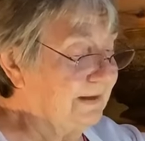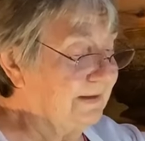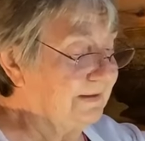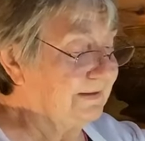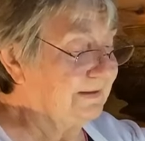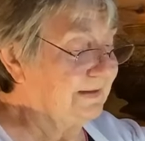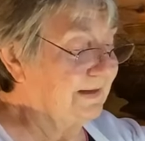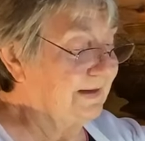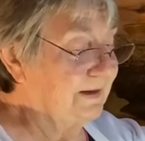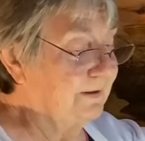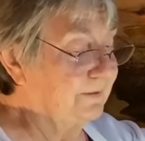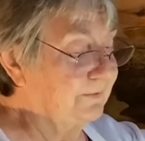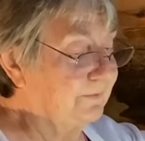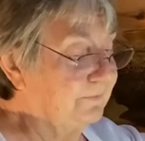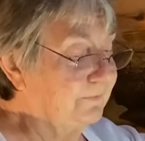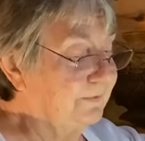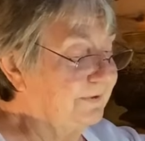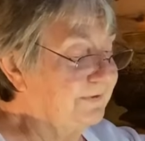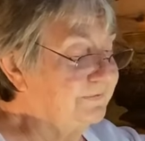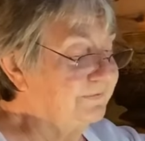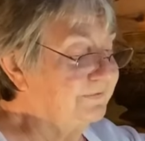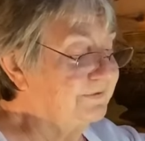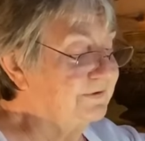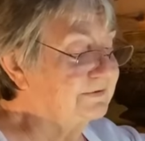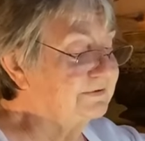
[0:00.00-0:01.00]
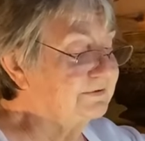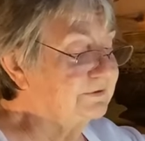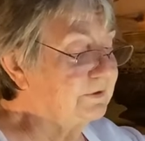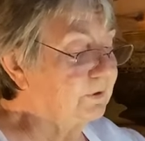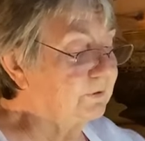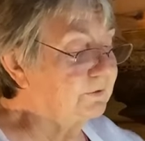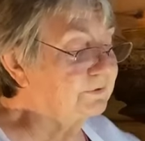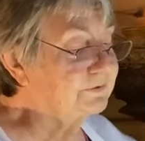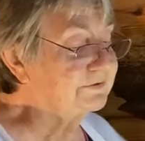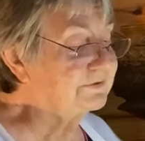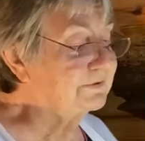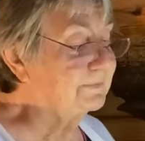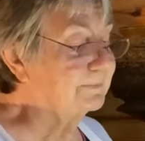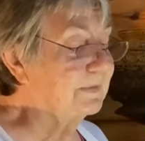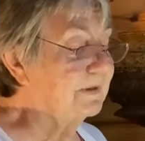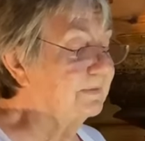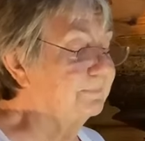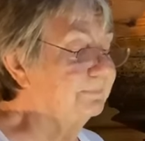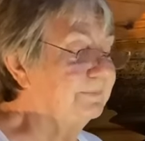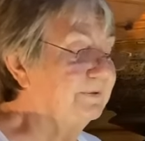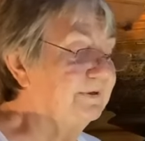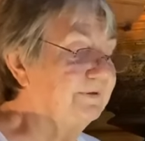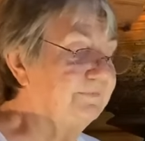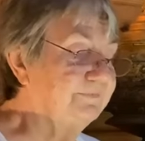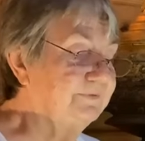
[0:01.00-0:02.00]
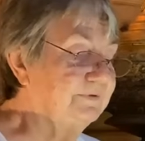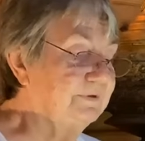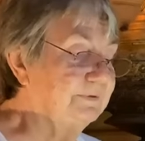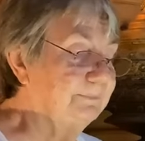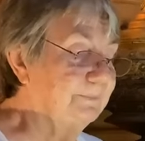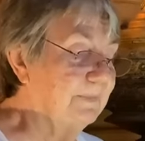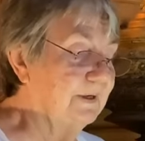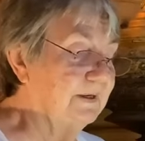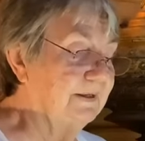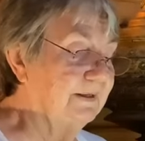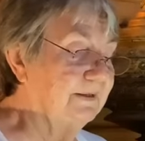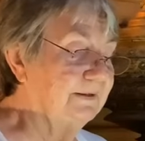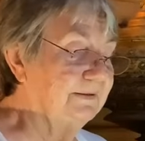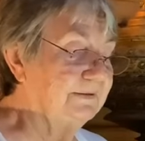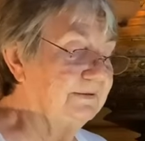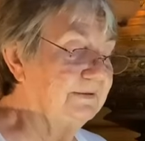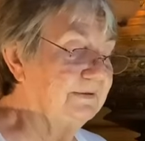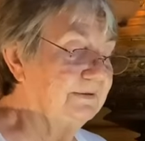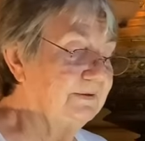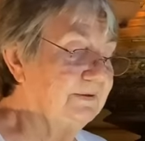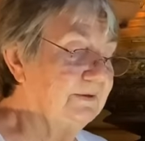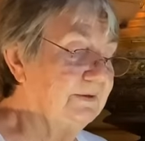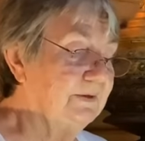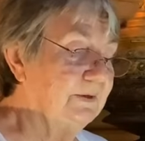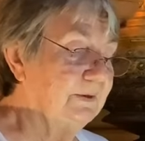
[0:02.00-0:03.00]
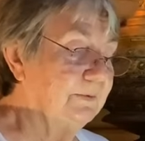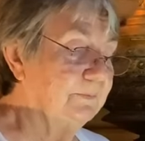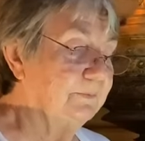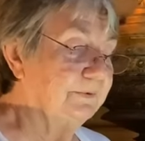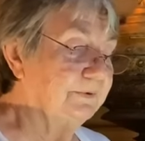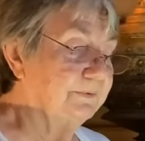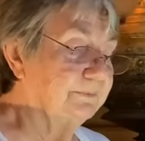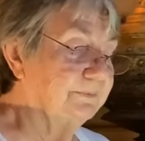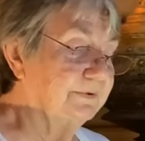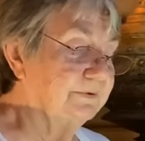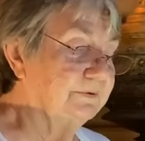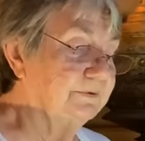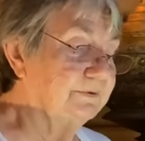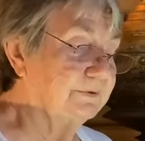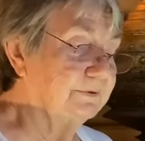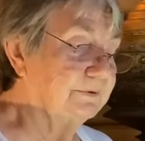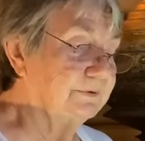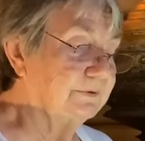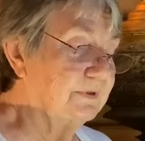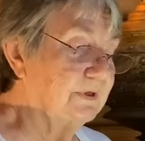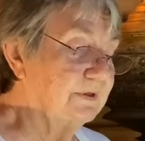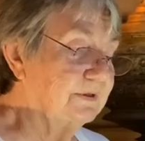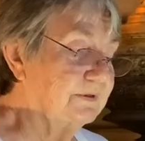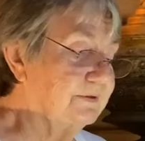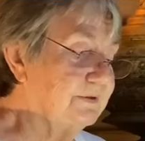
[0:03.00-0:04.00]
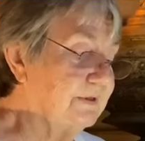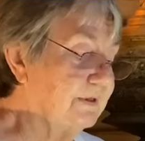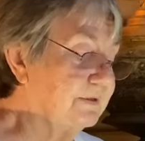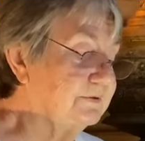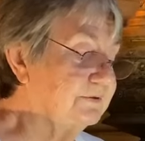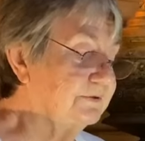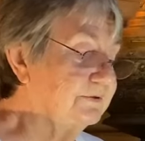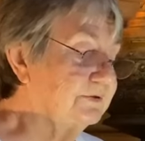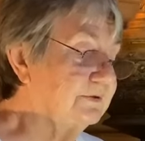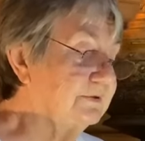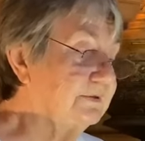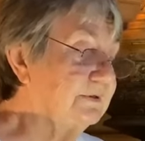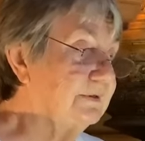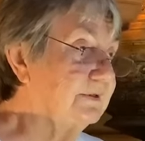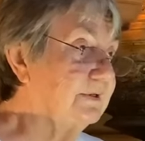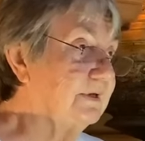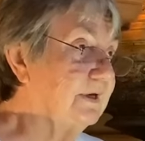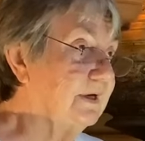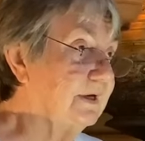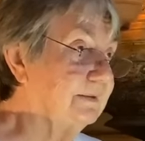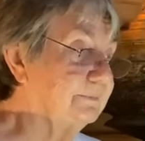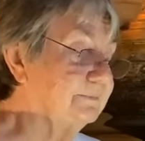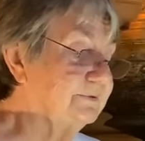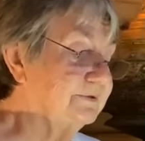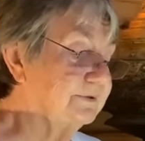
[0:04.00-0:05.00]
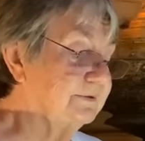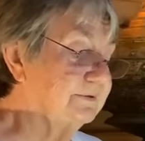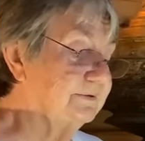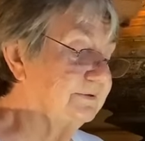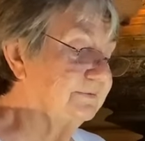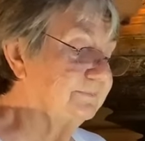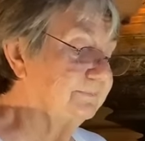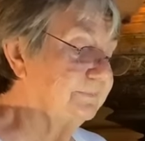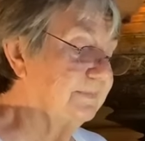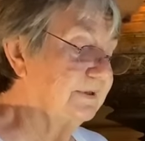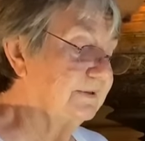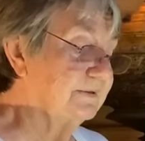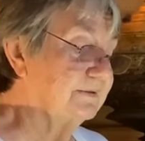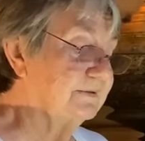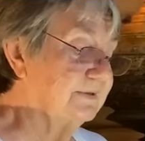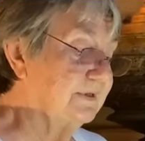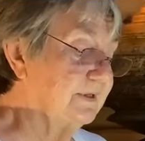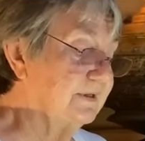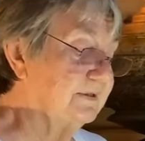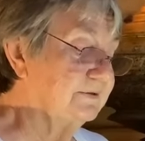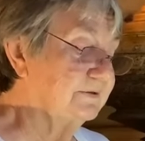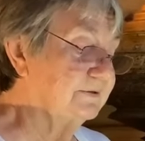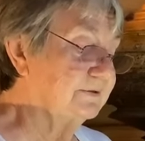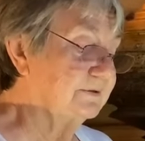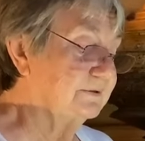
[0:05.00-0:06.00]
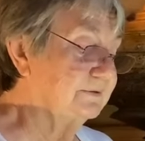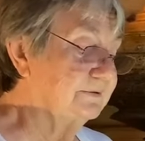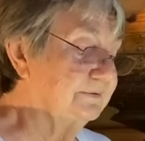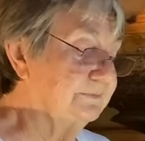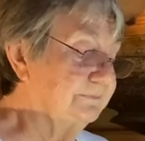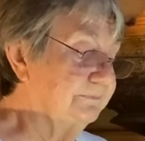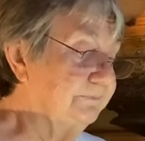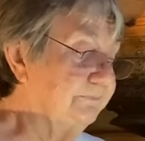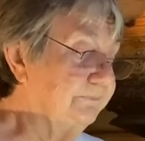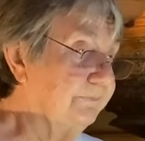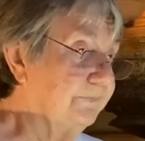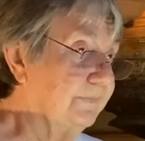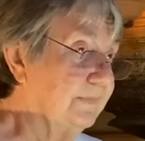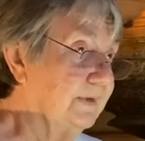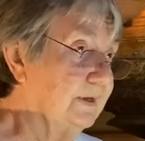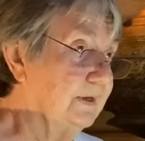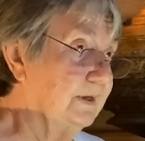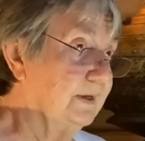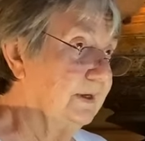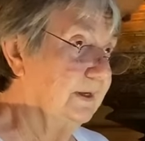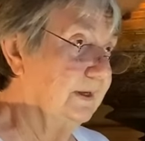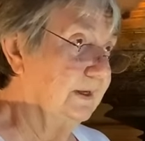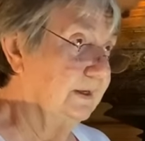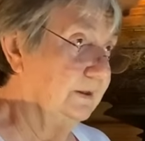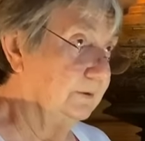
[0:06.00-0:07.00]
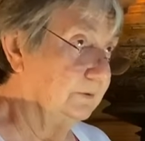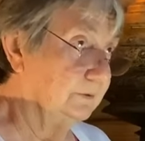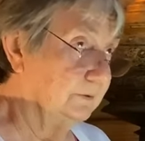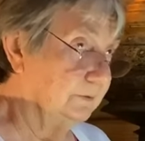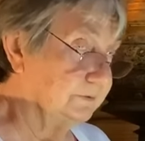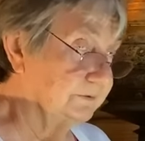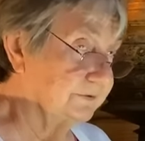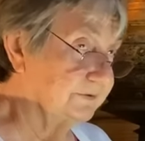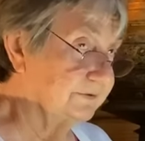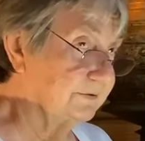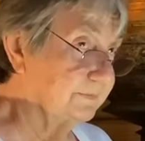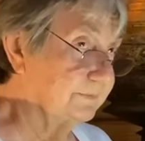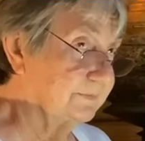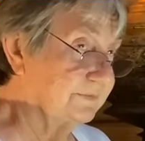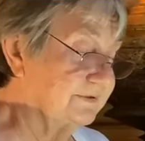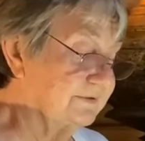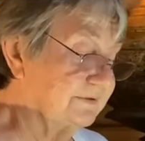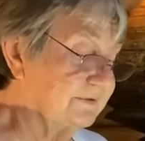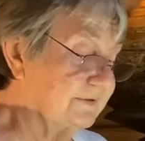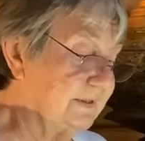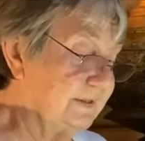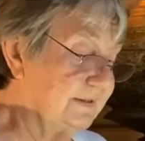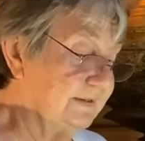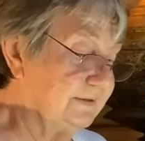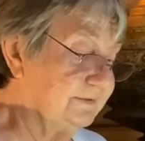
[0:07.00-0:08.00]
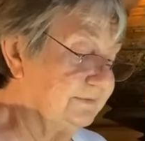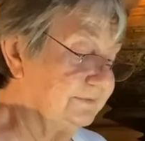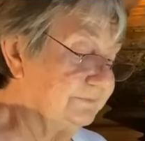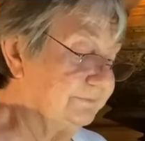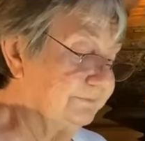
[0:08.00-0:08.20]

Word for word: Now, with this wholesome, uplifted mind, we return our attention to the object of meditation, a wholesome state.